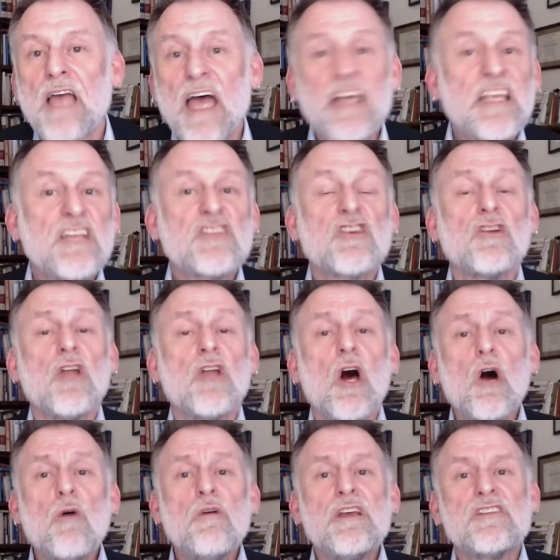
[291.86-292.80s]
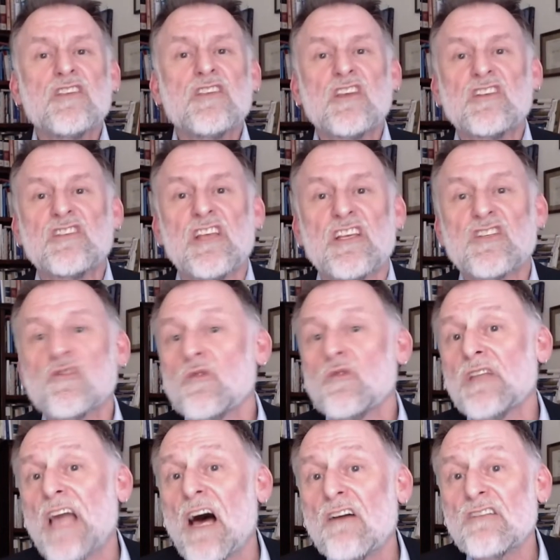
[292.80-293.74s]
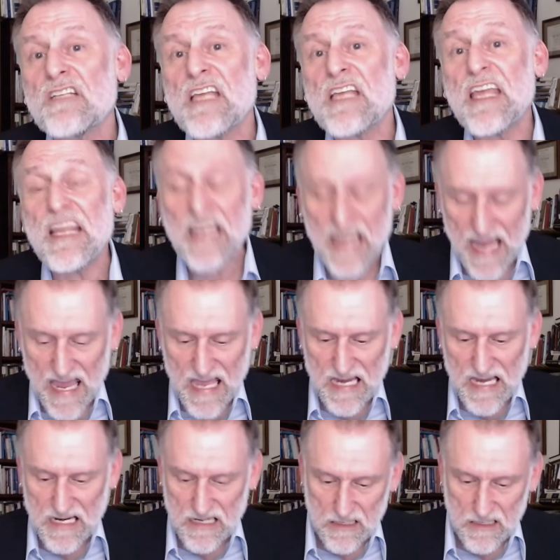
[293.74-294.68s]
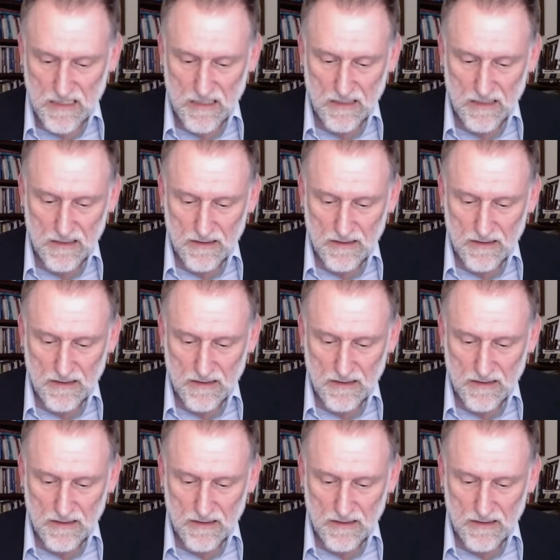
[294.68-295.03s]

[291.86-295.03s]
and he shall always exist without any end.